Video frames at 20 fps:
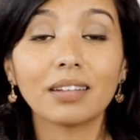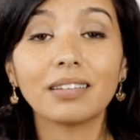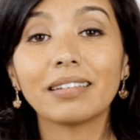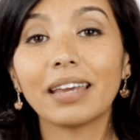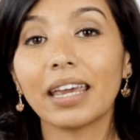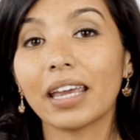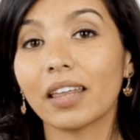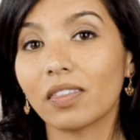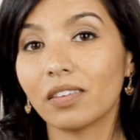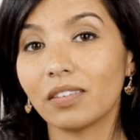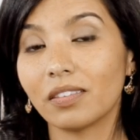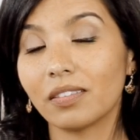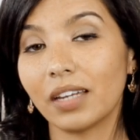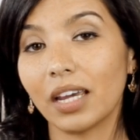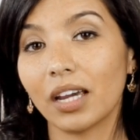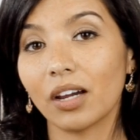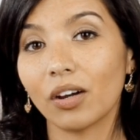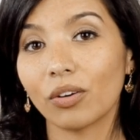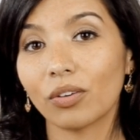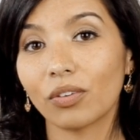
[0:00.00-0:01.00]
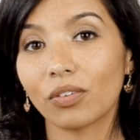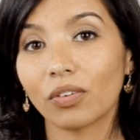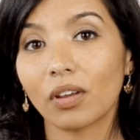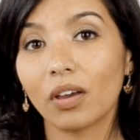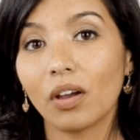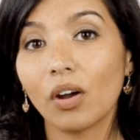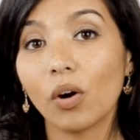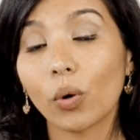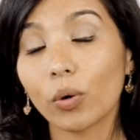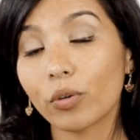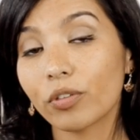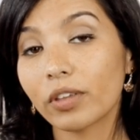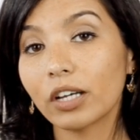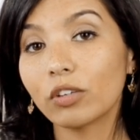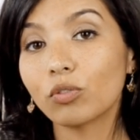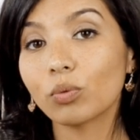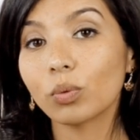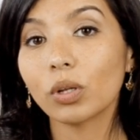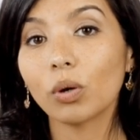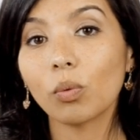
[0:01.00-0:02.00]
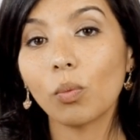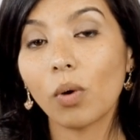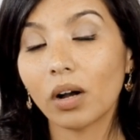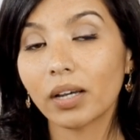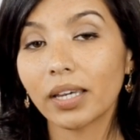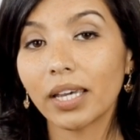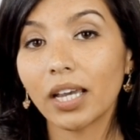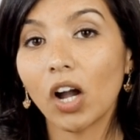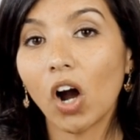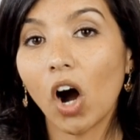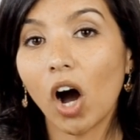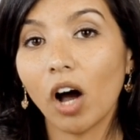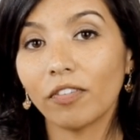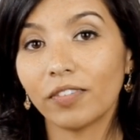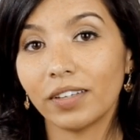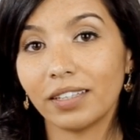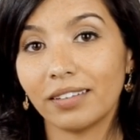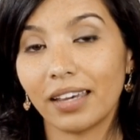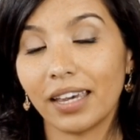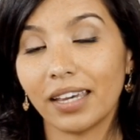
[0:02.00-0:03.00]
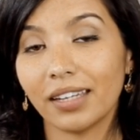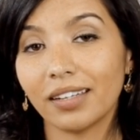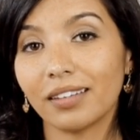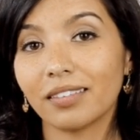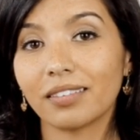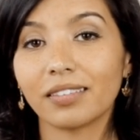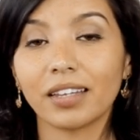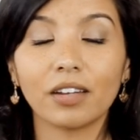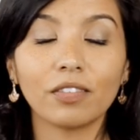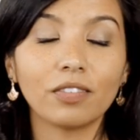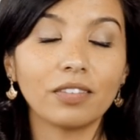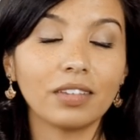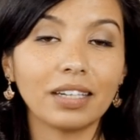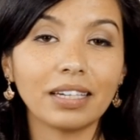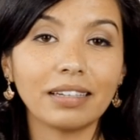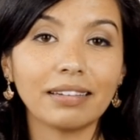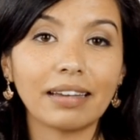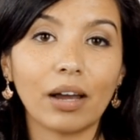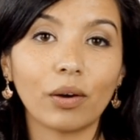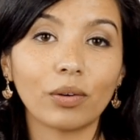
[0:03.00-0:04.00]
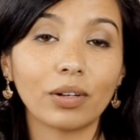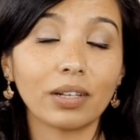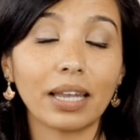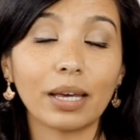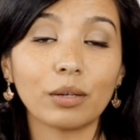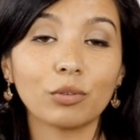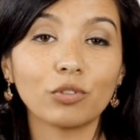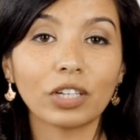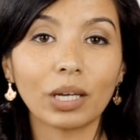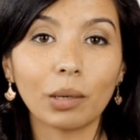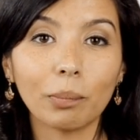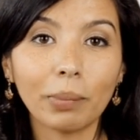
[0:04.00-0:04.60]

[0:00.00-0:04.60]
Take the stairs, or schedule a walking coffee date instead of sitting down and lounging